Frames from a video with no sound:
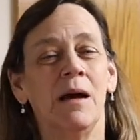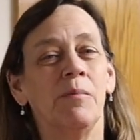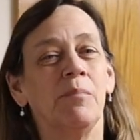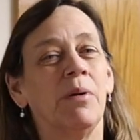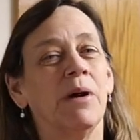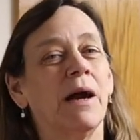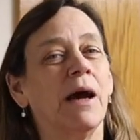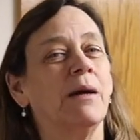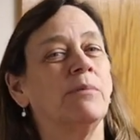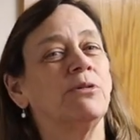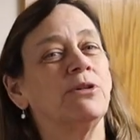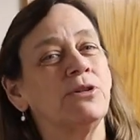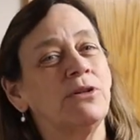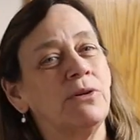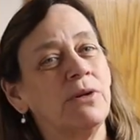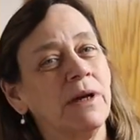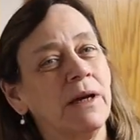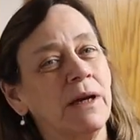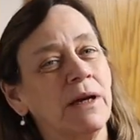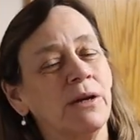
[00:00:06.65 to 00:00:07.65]
but I'm
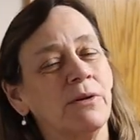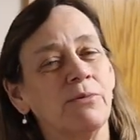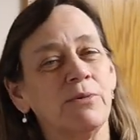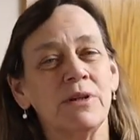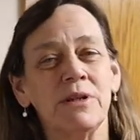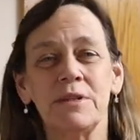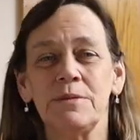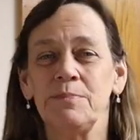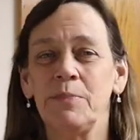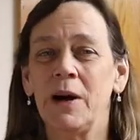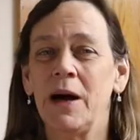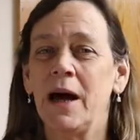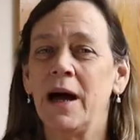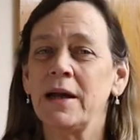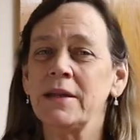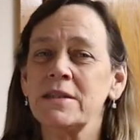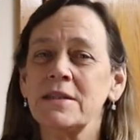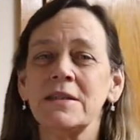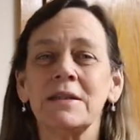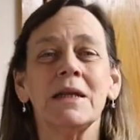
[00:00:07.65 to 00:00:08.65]
shooting in a
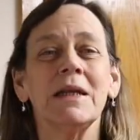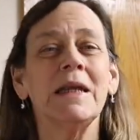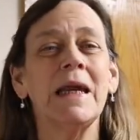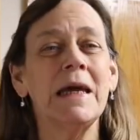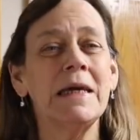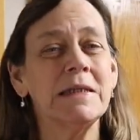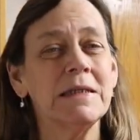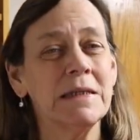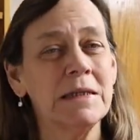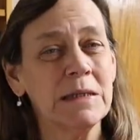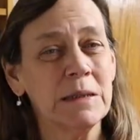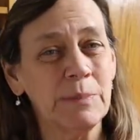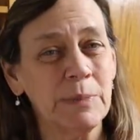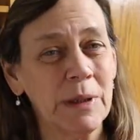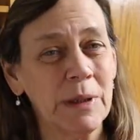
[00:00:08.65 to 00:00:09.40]
response to Lacey's